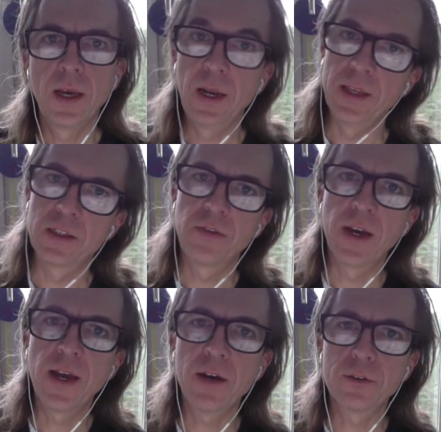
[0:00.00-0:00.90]
Let's
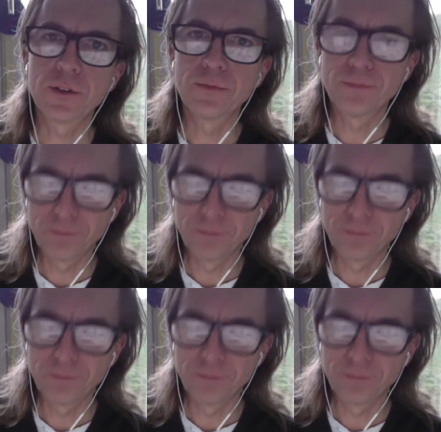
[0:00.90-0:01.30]
find out.